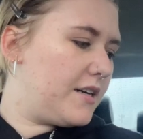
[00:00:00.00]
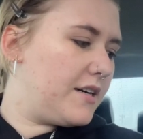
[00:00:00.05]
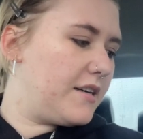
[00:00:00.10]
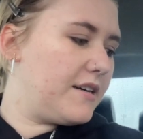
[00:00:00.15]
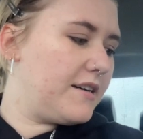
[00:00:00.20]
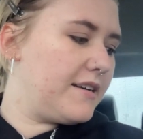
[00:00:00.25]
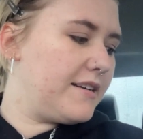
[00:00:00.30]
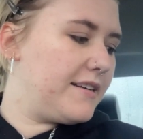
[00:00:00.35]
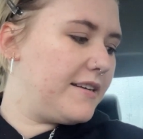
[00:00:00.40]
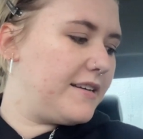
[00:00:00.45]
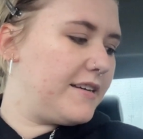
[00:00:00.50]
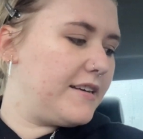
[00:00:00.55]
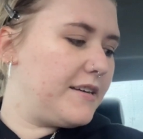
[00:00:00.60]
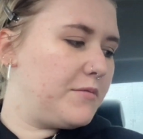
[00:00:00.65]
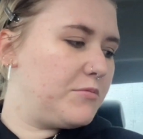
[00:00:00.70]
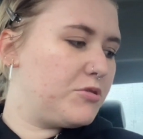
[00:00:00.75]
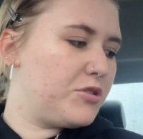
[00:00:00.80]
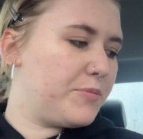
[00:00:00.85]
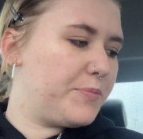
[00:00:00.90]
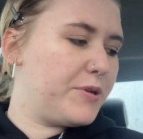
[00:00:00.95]
I am
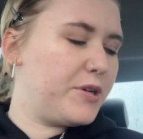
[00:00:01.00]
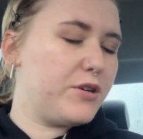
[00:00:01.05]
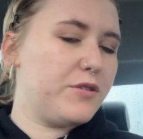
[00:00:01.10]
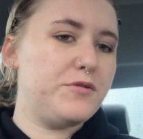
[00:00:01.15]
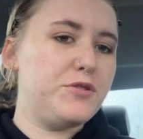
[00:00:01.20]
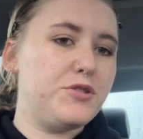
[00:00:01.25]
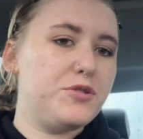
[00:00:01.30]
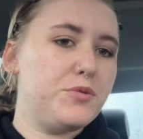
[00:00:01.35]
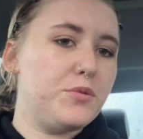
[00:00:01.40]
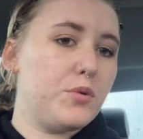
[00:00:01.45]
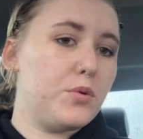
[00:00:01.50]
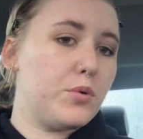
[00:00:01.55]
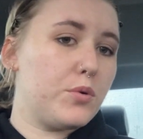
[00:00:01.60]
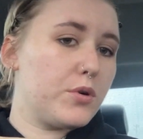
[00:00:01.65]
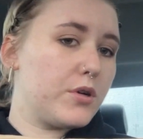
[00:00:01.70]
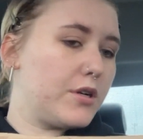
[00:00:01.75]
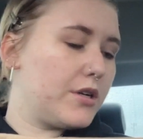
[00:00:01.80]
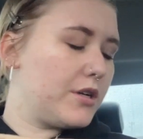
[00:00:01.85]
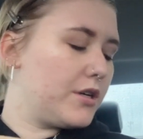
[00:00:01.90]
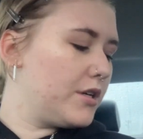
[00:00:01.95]
dropping off 2
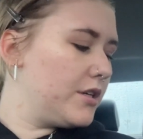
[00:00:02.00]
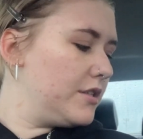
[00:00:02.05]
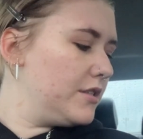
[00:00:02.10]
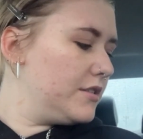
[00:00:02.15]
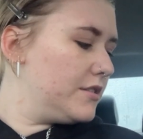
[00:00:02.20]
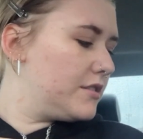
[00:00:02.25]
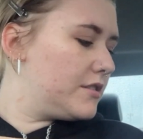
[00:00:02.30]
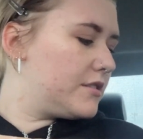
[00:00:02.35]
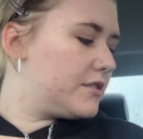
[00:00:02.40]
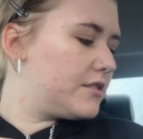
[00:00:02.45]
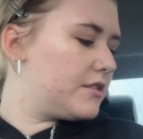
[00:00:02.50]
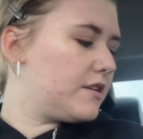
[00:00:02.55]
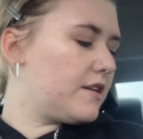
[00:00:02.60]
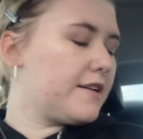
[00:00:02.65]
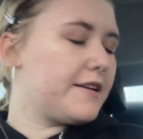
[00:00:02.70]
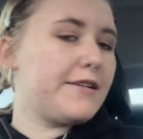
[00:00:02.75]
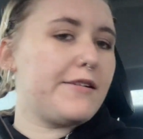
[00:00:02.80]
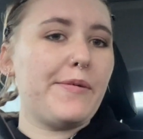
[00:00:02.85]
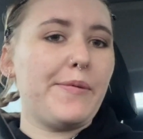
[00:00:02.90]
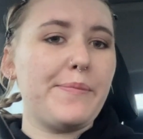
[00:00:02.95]
orders.
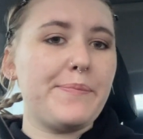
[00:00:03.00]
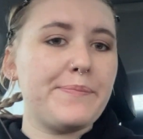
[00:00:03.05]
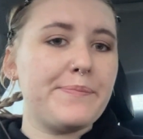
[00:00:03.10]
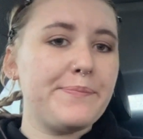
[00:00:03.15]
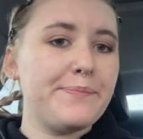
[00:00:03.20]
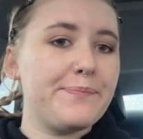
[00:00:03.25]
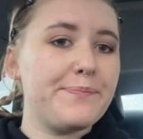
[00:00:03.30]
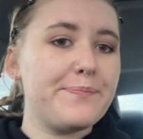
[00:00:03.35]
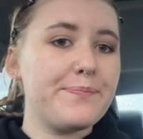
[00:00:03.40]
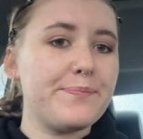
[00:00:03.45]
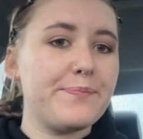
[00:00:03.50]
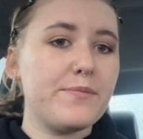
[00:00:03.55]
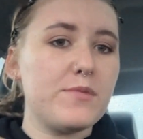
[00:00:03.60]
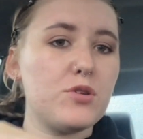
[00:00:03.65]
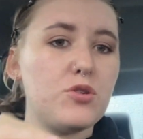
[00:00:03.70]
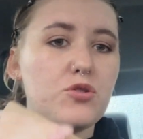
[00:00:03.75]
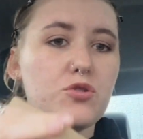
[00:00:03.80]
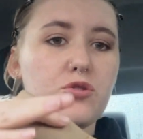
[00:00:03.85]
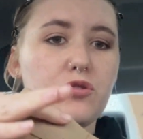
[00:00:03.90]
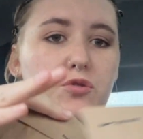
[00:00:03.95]

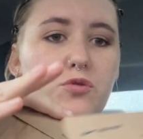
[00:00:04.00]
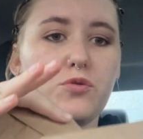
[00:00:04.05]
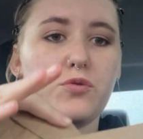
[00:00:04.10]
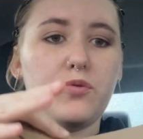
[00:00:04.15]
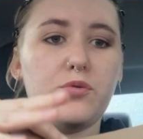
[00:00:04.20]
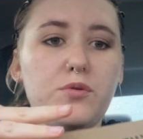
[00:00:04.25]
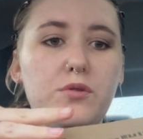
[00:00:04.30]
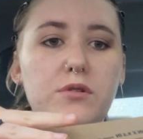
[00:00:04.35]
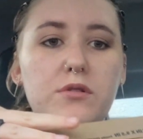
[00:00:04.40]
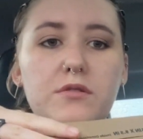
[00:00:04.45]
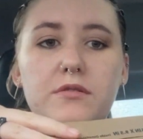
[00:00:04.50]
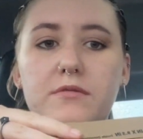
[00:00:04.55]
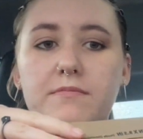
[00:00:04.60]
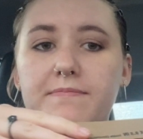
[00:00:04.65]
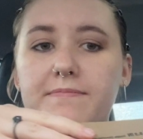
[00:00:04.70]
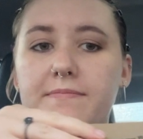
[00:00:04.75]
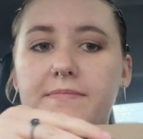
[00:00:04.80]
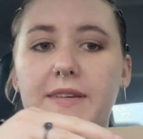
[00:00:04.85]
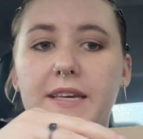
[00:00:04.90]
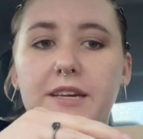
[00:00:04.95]
2
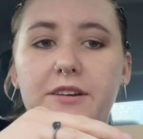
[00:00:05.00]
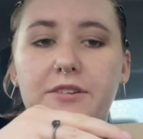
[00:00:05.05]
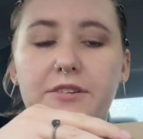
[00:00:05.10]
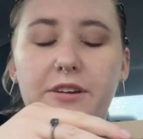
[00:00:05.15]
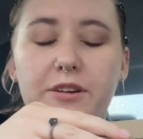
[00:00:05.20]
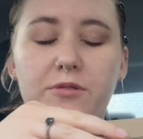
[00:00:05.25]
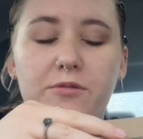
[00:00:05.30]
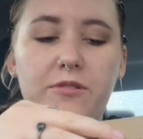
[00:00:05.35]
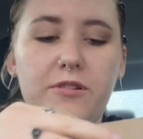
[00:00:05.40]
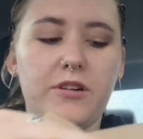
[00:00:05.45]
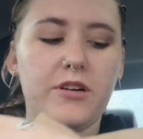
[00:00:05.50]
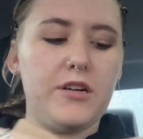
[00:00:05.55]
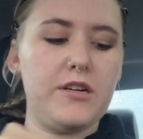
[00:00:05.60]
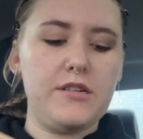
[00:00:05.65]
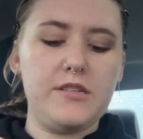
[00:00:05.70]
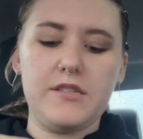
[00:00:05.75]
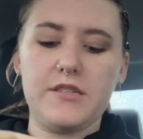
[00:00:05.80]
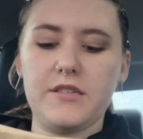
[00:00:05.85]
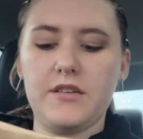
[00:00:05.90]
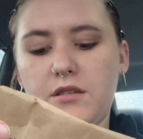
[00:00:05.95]
earring
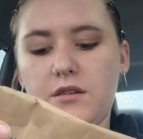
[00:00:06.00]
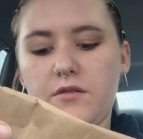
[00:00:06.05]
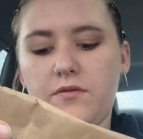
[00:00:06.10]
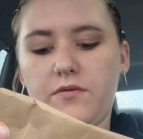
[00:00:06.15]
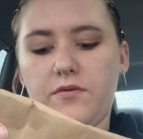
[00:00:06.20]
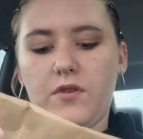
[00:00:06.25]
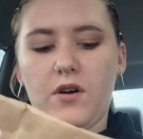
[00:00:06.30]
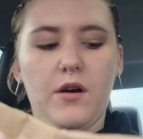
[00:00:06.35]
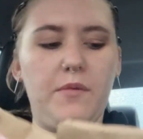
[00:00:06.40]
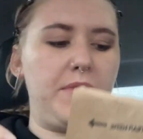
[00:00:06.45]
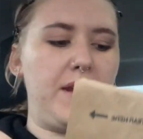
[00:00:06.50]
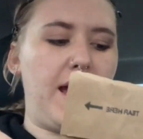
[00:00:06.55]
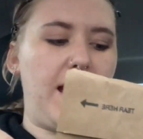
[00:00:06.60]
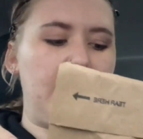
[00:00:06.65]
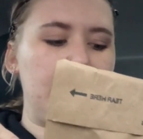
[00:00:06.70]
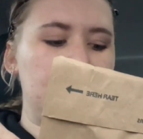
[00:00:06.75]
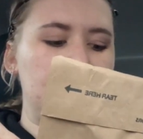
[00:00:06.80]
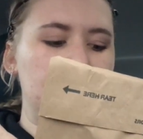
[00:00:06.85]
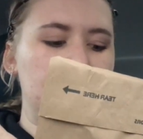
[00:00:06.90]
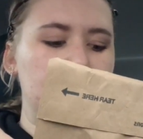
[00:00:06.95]
orders from
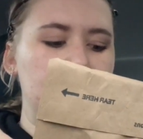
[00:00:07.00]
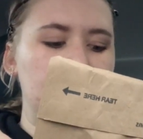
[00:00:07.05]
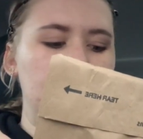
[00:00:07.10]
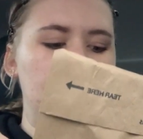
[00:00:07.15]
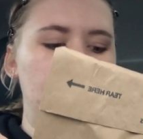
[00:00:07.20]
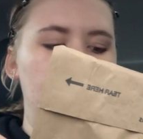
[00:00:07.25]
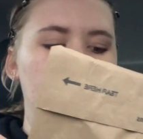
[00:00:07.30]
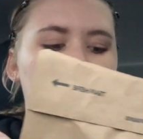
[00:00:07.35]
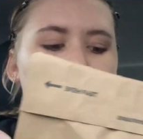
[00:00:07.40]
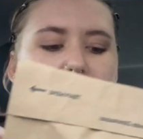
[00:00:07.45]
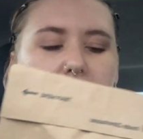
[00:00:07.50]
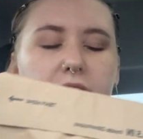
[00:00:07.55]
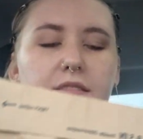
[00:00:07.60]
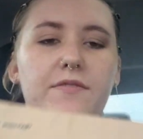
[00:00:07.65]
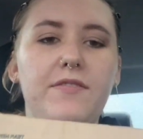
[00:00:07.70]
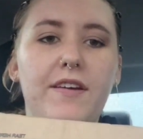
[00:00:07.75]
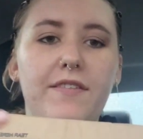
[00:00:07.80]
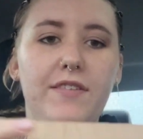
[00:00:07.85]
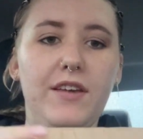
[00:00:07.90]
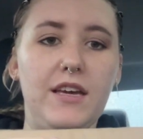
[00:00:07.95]
Natalie and
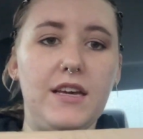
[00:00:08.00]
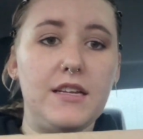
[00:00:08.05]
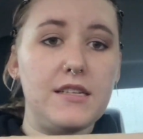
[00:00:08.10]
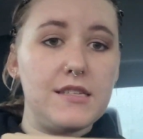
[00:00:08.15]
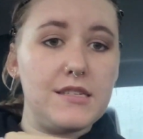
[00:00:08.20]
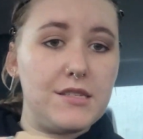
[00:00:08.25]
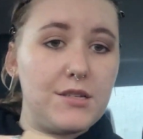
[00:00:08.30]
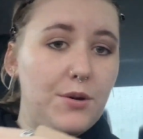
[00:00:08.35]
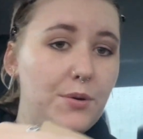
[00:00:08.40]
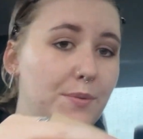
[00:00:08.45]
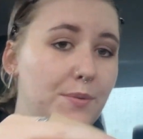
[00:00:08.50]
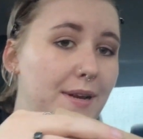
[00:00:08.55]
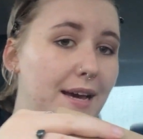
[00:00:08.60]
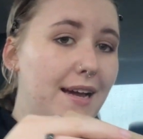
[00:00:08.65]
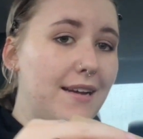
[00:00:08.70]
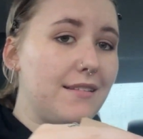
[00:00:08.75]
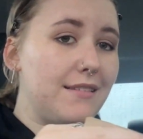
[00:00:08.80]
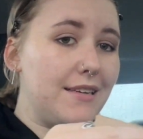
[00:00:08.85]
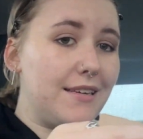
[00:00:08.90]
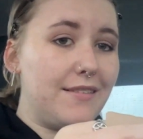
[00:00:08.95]
Vivian. So
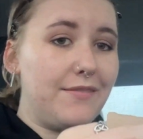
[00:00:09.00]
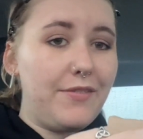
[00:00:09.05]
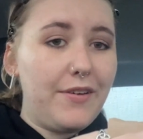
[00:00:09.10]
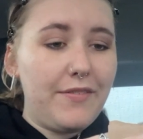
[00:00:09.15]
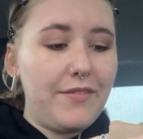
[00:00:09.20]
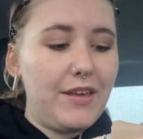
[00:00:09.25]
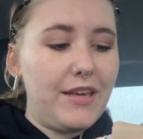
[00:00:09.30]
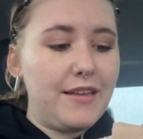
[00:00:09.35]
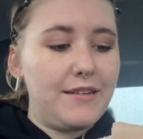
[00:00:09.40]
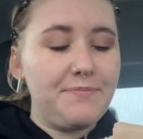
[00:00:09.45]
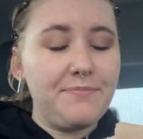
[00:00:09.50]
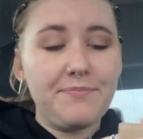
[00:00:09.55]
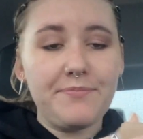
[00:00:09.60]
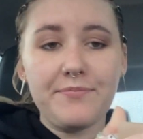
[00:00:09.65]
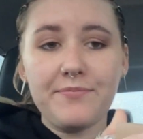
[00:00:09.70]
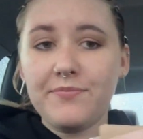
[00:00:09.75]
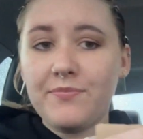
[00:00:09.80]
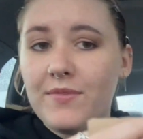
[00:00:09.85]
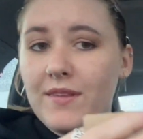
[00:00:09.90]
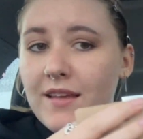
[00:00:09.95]
Natalie and Vivian,
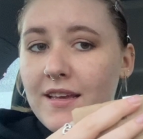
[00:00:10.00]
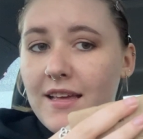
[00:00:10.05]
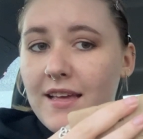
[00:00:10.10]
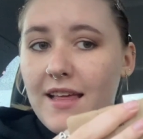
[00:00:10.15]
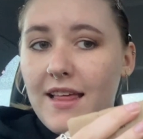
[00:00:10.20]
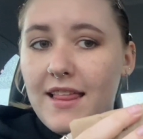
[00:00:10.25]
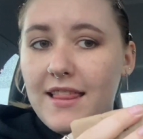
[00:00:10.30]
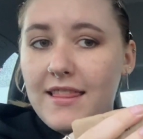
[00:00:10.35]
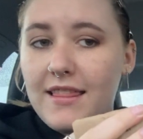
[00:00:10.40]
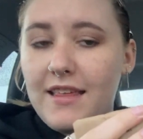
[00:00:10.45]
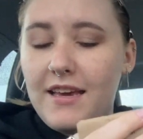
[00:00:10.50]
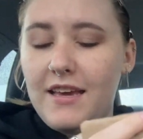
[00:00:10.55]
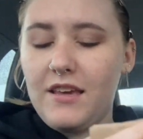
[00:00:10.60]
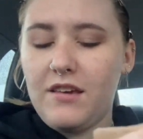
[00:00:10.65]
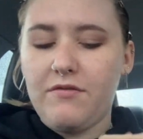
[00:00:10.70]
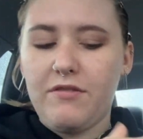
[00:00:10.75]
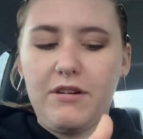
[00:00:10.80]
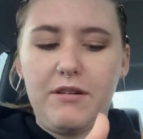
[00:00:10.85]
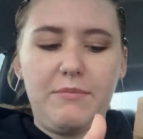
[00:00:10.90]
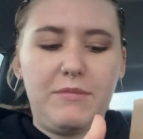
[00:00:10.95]
thank you
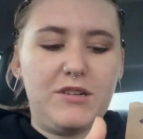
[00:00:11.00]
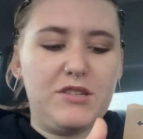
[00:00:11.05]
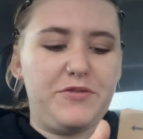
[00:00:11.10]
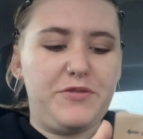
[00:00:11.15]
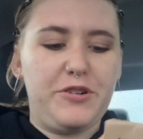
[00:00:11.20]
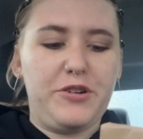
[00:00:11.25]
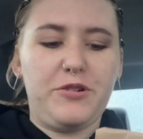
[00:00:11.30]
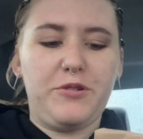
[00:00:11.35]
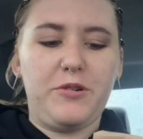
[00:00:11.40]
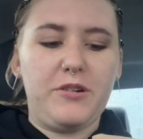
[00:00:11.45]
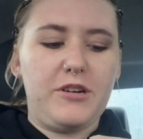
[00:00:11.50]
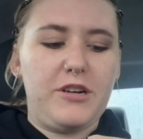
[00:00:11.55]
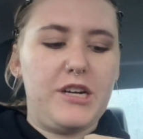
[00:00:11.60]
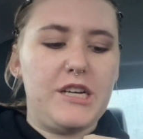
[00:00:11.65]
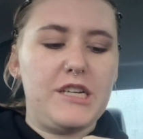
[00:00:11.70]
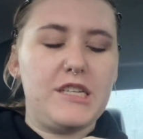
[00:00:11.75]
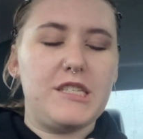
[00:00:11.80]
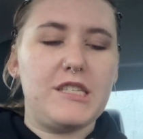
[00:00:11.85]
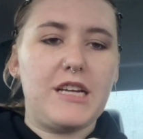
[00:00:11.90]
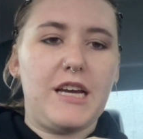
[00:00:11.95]
very much for your
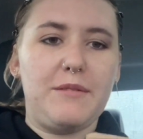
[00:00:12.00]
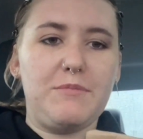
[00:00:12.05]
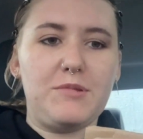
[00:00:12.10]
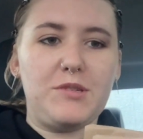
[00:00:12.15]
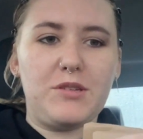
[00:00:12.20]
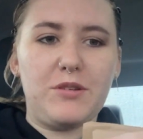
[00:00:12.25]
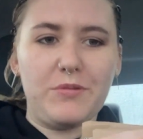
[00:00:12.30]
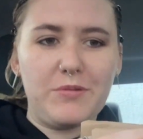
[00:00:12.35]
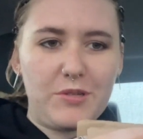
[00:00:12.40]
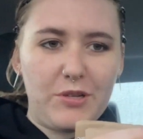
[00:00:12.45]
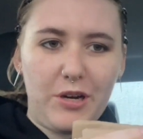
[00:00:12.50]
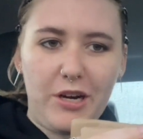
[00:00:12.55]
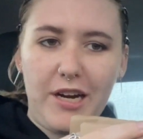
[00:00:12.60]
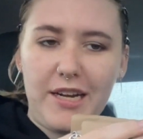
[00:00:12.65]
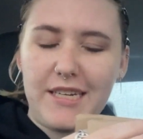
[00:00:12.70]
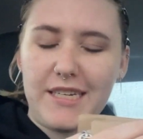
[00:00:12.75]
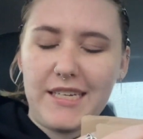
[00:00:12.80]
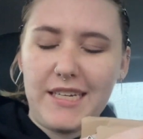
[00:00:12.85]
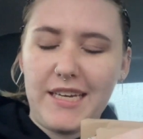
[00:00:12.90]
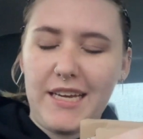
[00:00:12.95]
orders. I'm so sorry I
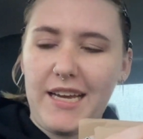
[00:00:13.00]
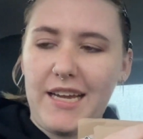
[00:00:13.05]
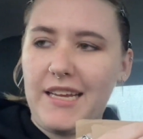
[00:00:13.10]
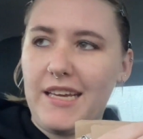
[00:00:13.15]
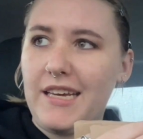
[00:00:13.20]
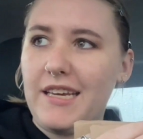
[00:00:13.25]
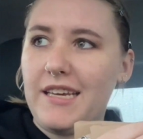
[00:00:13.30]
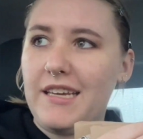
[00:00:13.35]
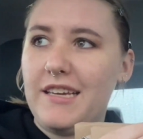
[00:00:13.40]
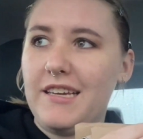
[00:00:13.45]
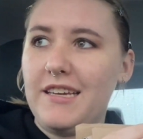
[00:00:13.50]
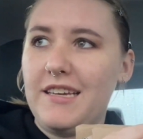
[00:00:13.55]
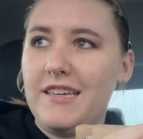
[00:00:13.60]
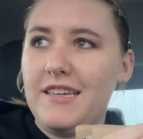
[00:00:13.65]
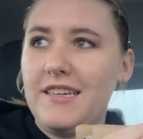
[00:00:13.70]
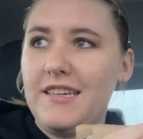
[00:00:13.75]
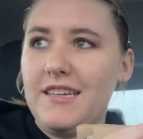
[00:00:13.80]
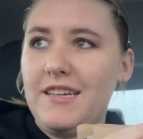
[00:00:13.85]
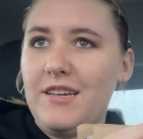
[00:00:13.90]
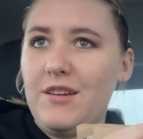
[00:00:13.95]
didn't get any
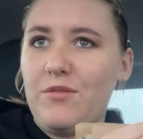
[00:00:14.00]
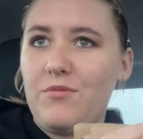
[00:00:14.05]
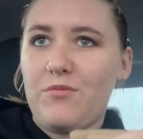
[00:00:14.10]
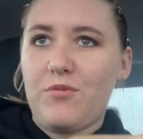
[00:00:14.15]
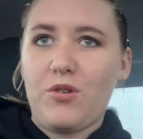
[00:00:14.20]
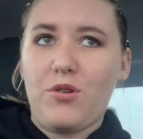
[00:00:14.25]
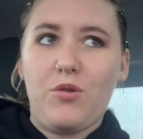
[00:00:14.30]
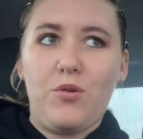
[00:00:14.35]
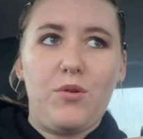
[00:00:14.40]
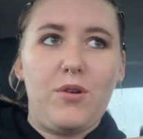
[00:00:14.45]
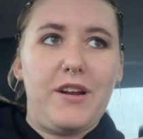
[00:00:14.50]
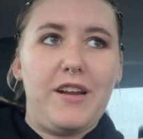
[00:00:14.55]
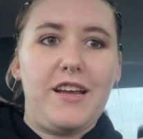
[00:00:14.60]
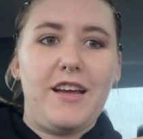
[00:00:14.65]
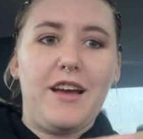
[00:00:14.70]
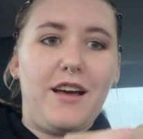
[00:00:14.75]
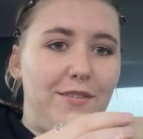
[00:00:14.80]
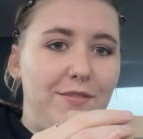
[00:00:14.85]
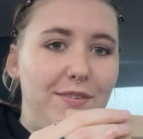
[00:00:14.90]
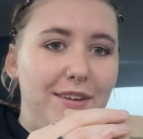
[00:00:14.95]
recording
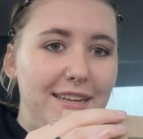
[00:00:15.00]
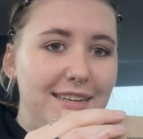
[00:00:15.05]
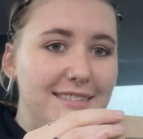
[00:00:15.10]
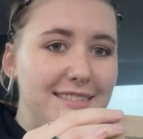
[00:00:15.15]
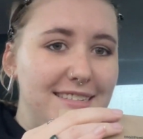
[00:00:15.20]
of it.